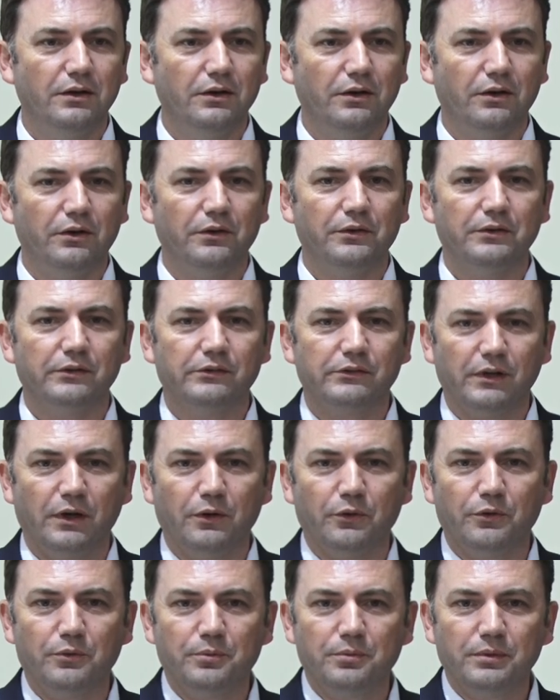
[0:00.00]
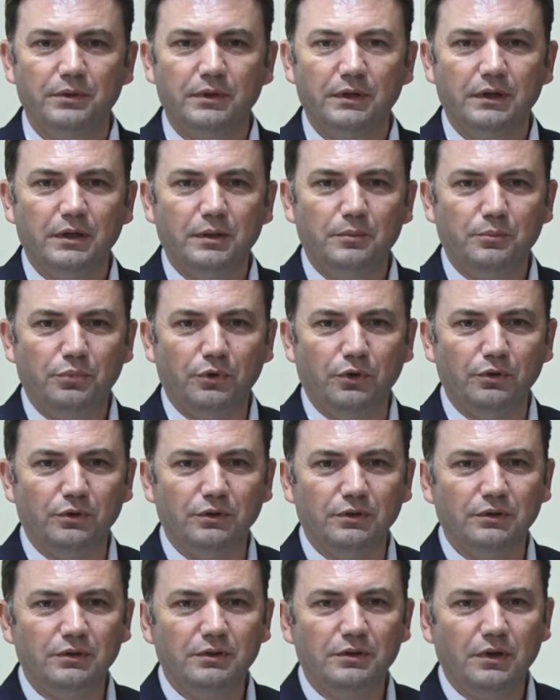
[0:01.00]
on the South
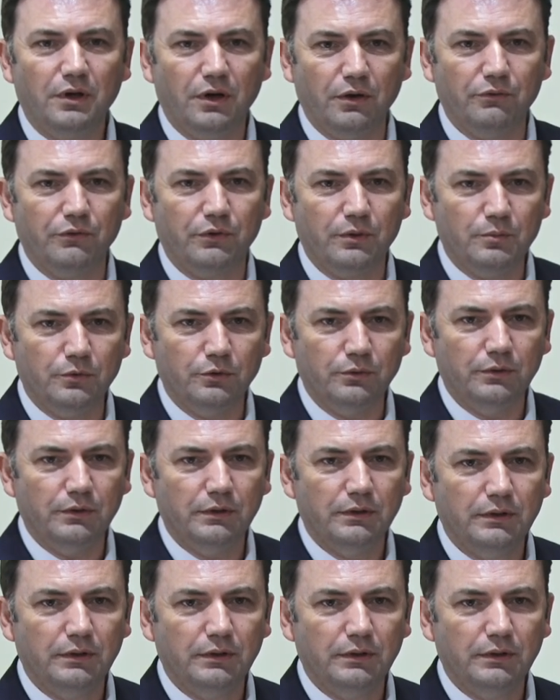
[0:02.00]
Pole of the Moon.